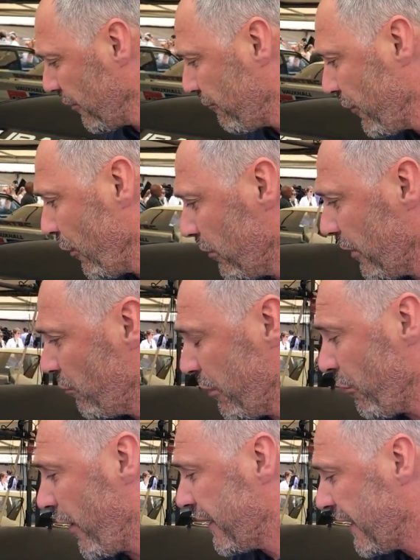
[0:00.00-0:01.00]
The fuel that
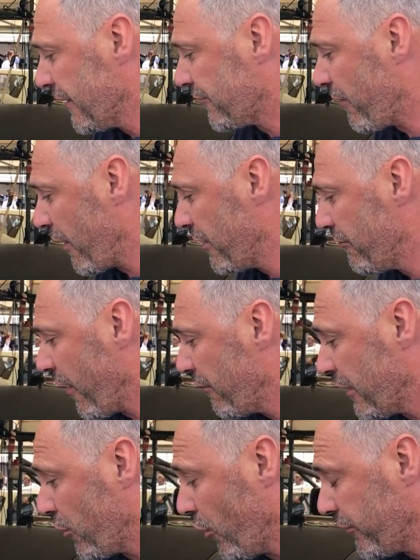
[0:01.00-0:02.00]
we're running is very,
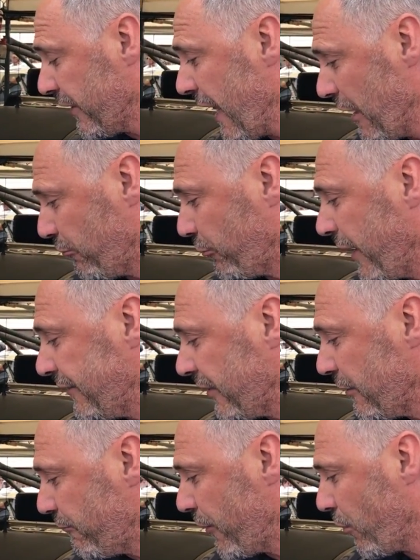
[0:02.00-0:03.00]
very good, an elf
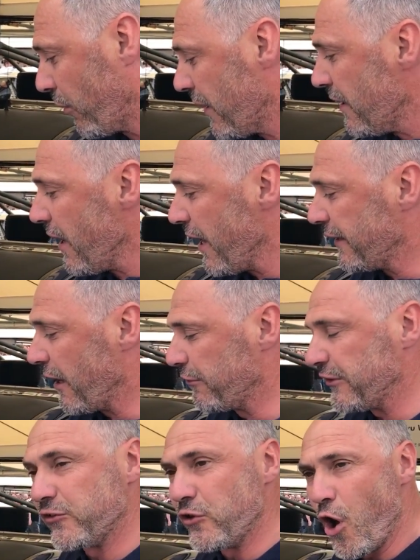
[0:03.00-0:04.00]
racing fuel, and there
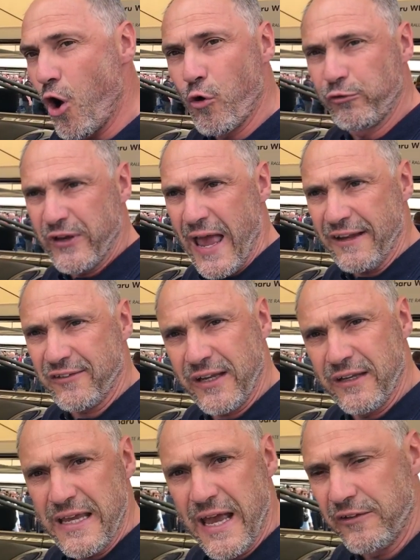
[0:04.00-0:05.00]
is no debt
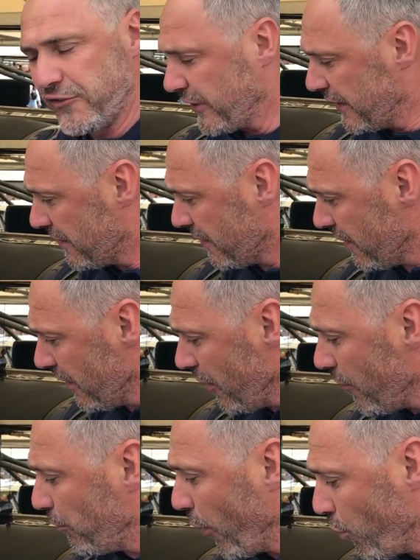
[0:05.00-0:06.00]
in the engine.
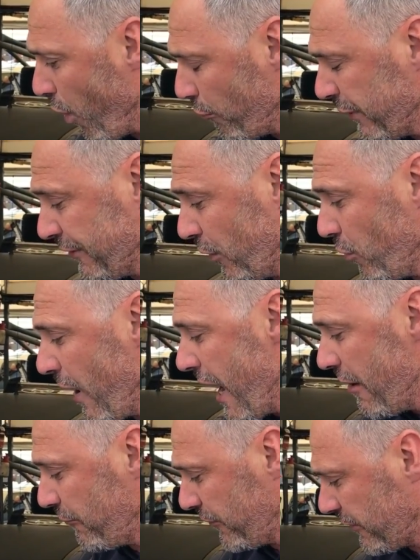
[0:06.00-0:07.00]
But what we do
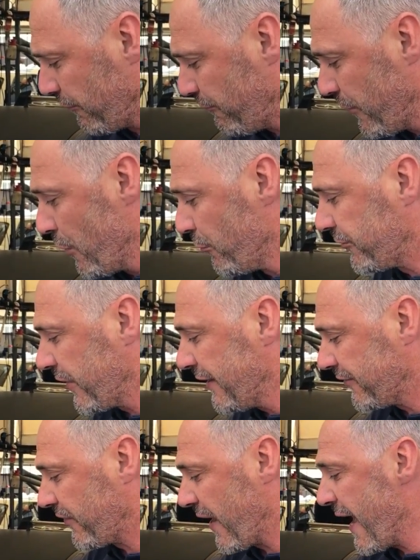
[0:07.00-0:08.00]
have, the fuse
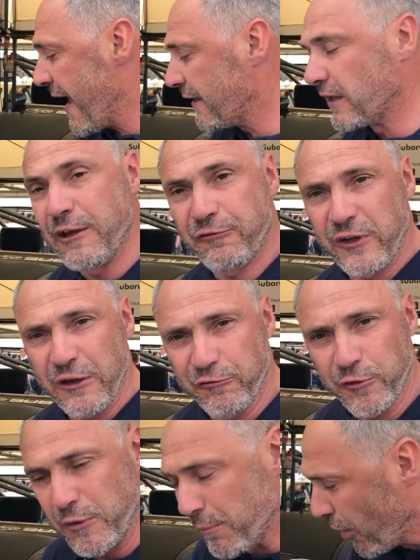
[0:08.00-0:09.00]
is the head lifting
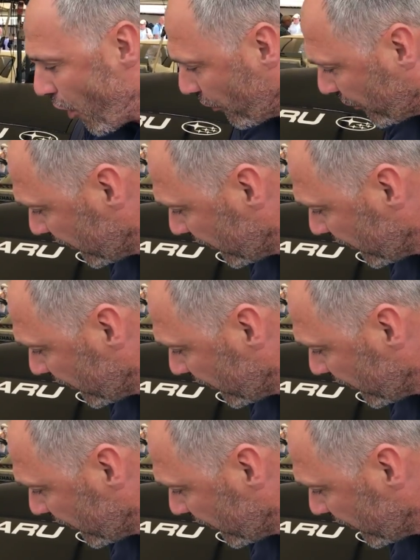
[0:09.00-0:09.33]
from the block.